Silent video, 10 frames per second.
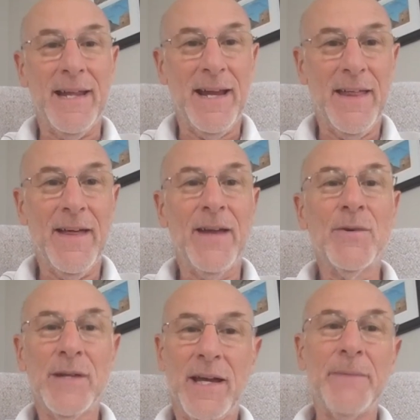And I thought,
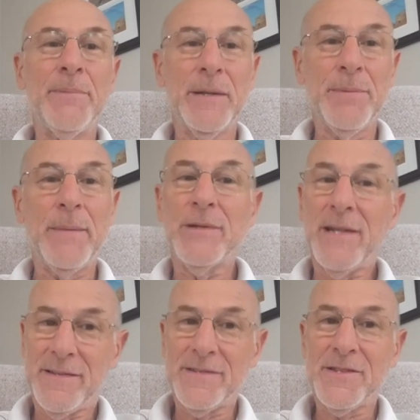okay, Big Paper
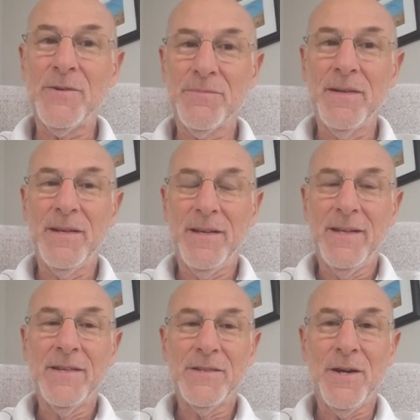Daddy. So
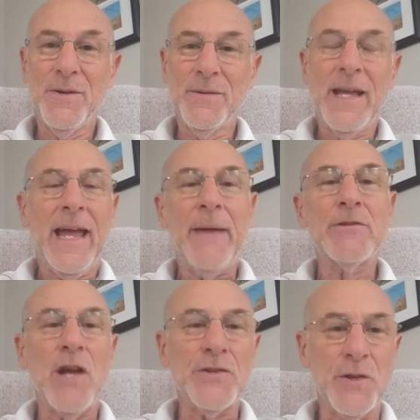he
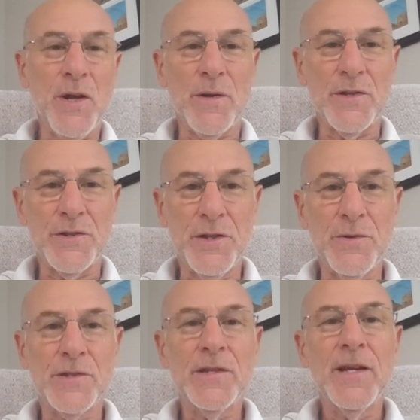was also known as
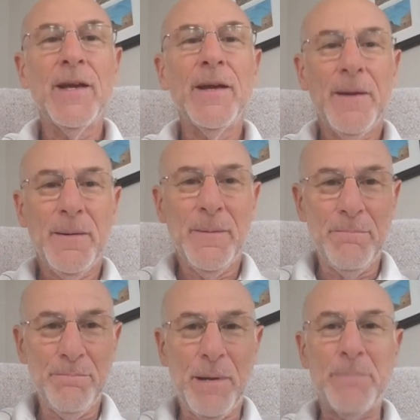Deuce.
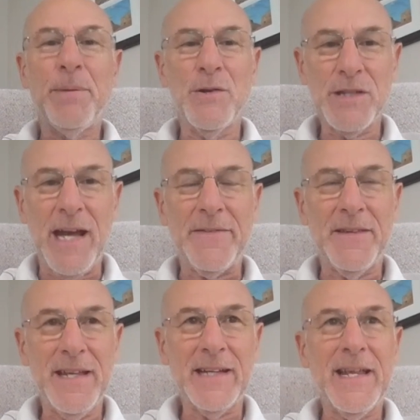But Pierce got the
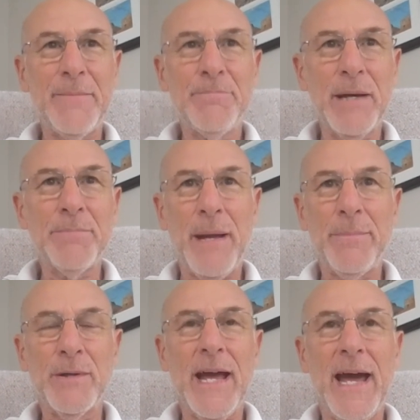nickname Big
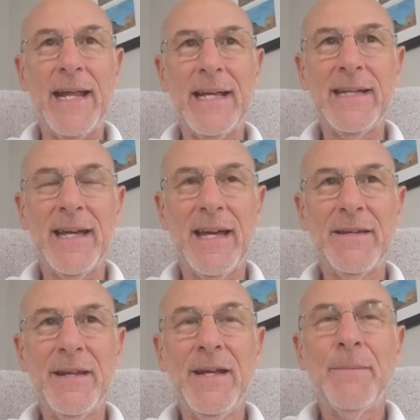Paper Daddy.
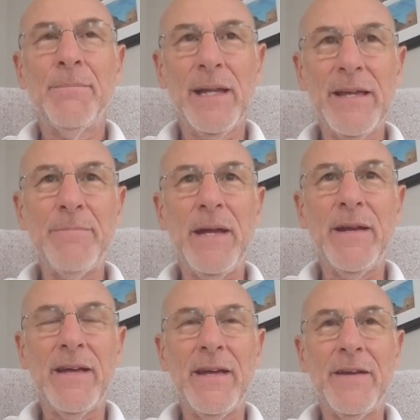And believe
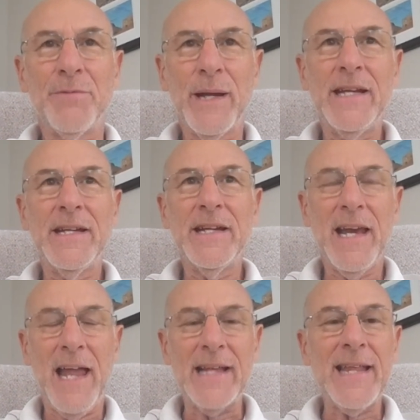me, if Ricky didn't
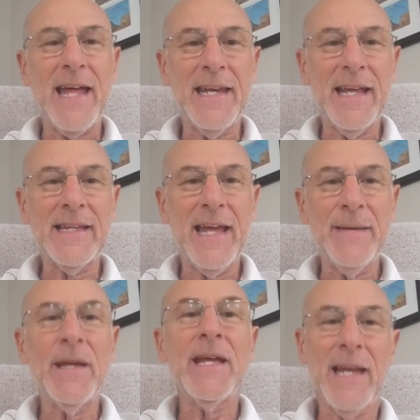like that
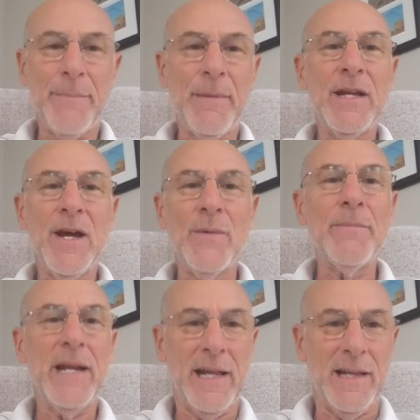nickname, he'd let me know
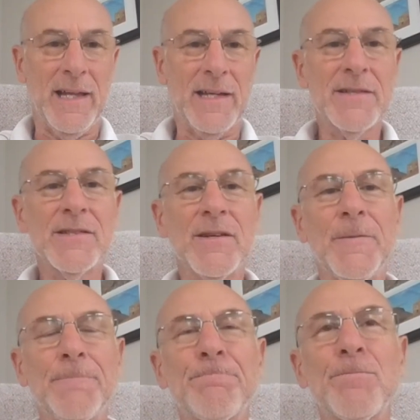immediately.
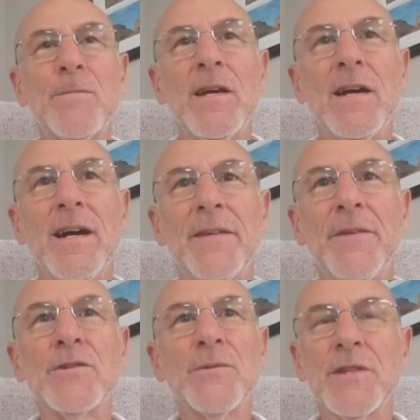So
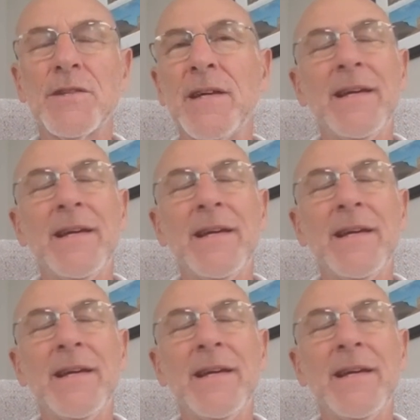those were just